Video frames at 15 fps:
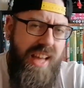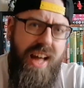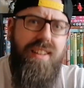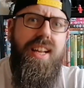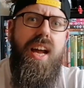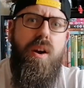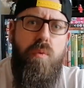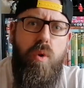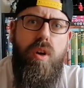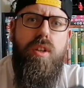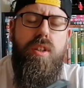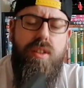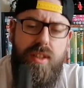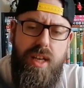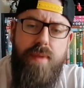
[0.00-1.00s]
Hell yeah, I would.
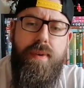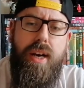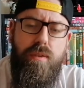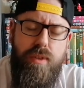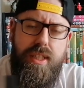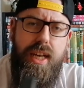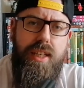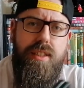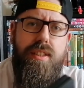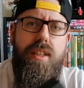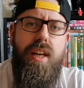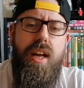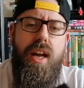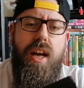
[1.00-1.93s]
Yeah, man, it was ace.